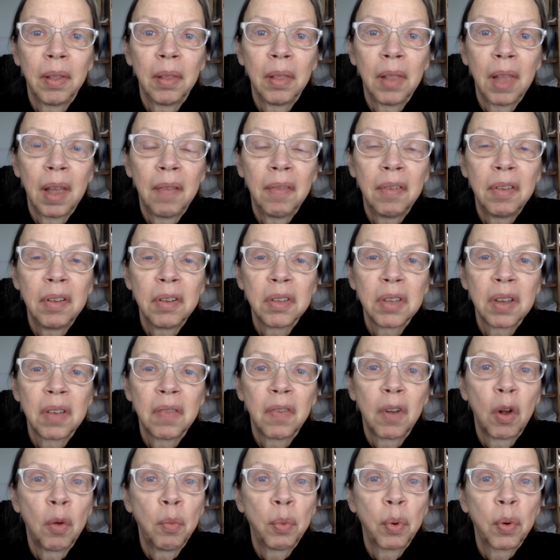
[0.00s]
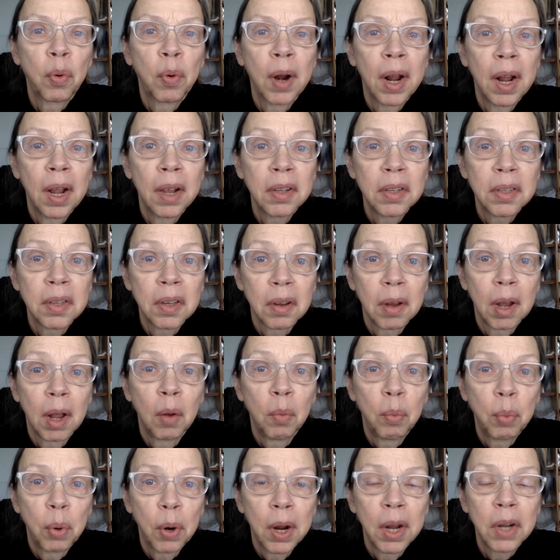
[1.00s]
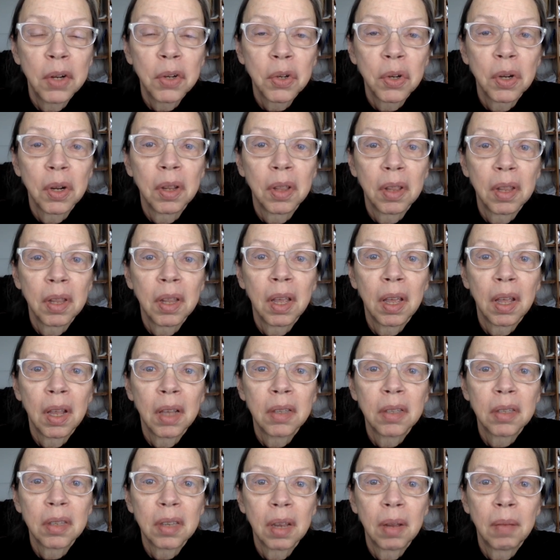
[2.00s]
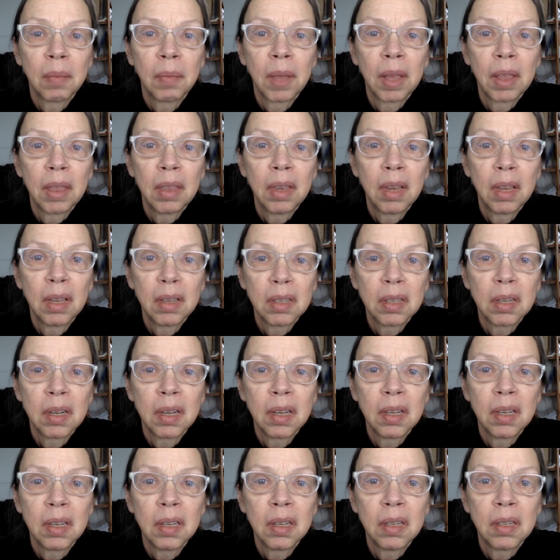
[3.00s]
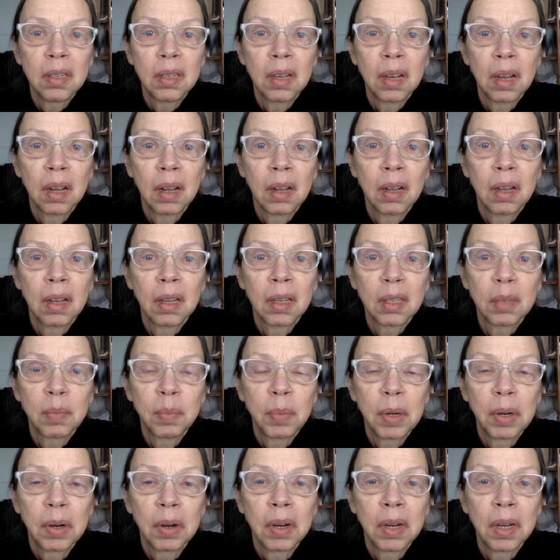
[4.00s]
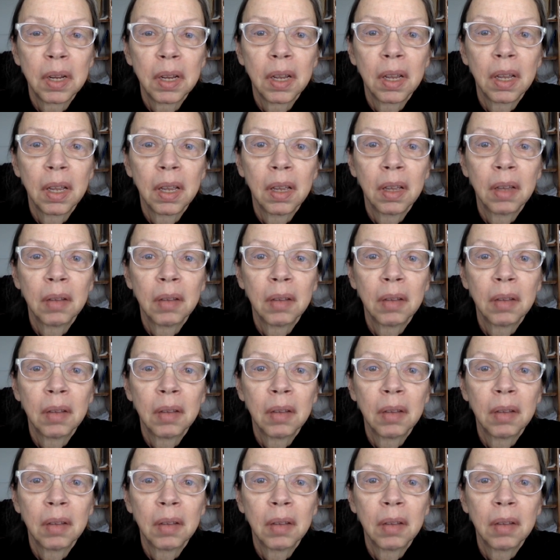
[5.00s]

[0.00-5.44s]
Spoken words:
levels of oppression that some ethnicities experience,